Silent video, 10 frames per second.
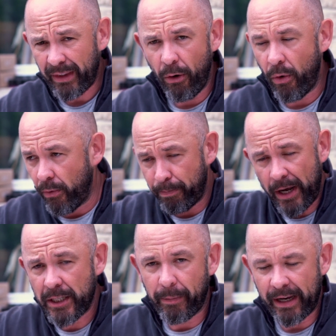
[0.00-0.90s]
or
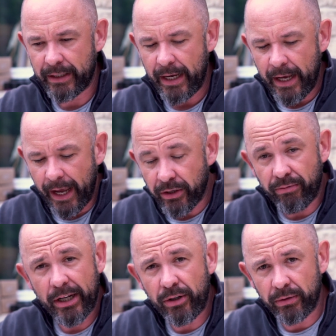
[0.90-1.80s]
perspex. It's a
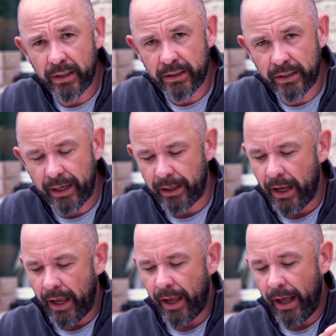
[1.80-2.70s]
really cool little study.
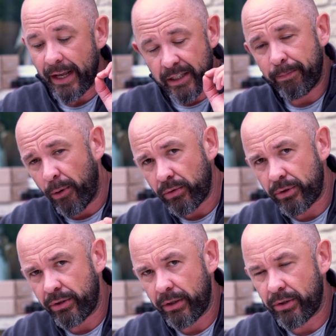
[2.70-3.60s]
It's
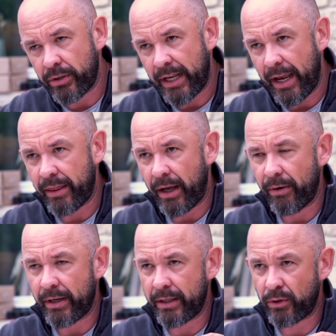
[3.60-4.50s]
important to say
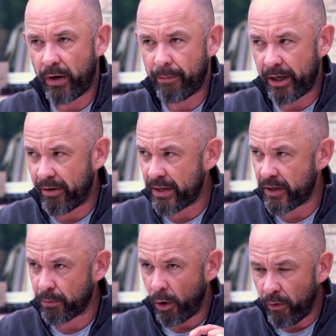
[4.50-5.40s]
though, and this is one of my
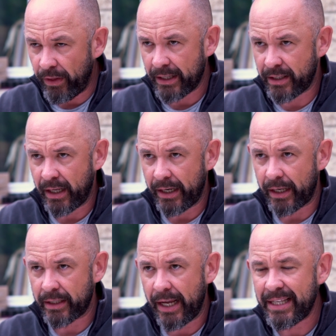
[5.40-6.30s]
criticisms of that study,
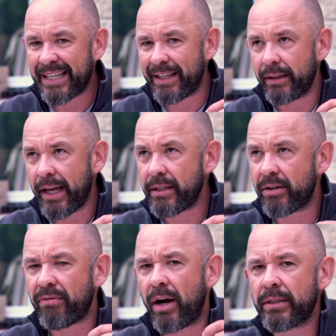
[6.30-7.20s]
is that's
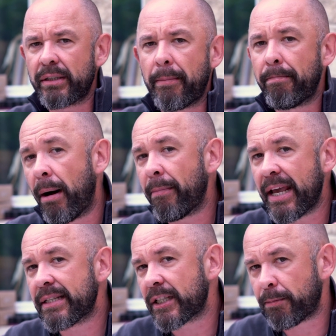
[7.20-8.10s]
granted the mum
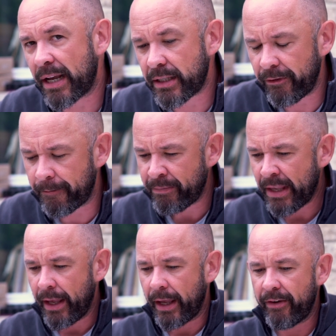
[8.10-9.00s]
is
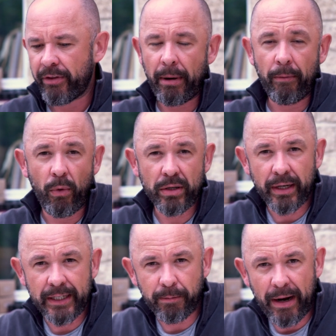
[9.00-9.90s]
expressive. If the mum
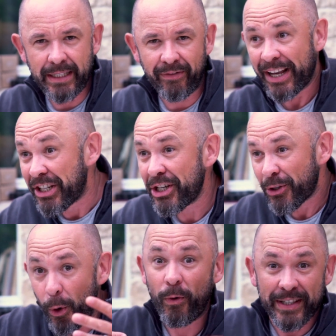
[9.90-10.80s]
wasn't expressive and
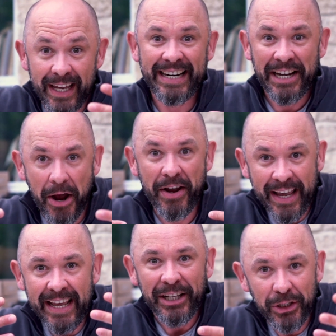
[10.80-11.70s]
she's all of a sudden
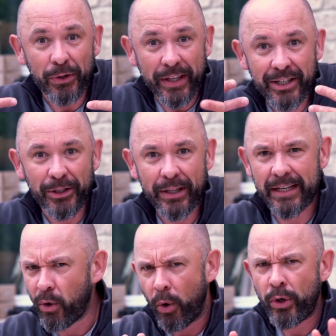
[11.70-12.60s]
going, do
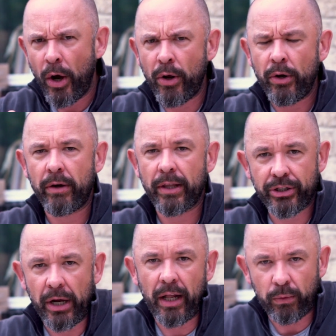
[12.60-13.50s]
this, or no, the
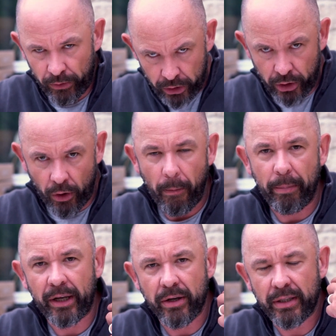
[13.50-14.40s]
child will stop
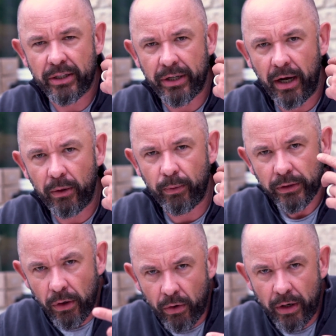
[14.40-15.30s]
because the child will
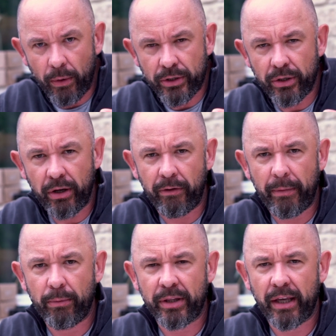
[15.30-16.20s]
not know what to do
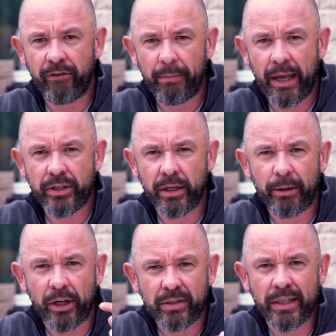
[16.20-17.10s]
with the information
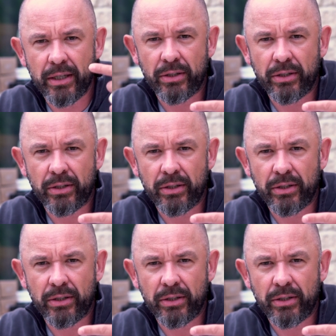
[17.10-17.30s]
because this